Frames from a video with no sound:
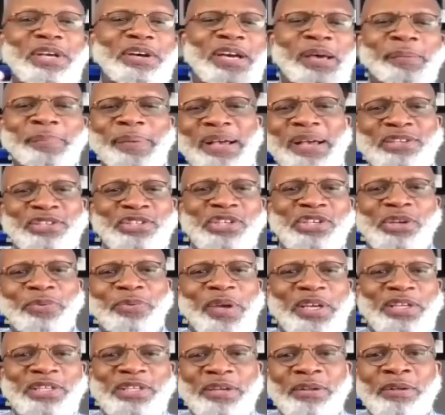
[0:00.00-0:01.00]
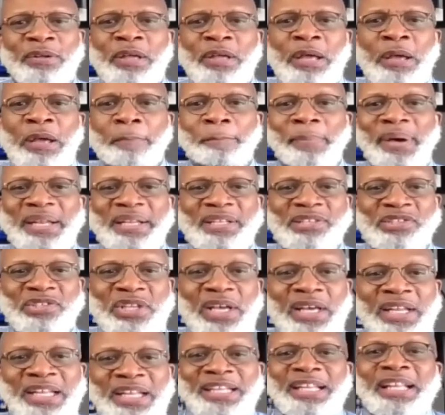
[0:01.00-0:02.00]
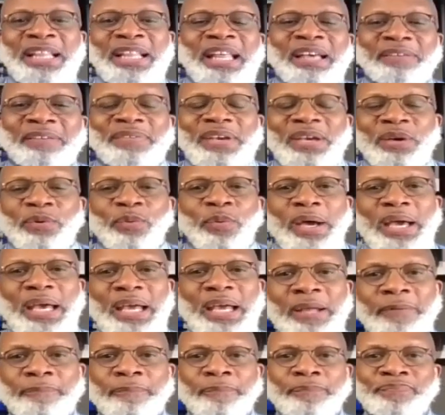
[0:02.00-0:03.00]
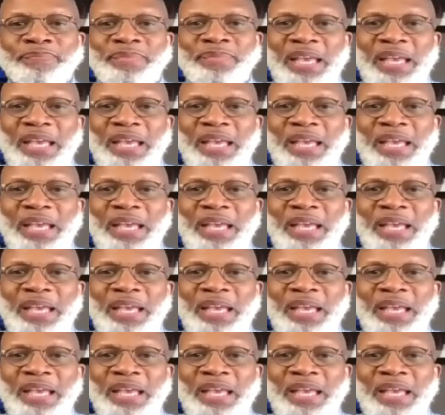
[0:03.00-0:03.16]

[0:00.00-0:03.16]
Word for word: and talk about generational, but it's done in a loving way,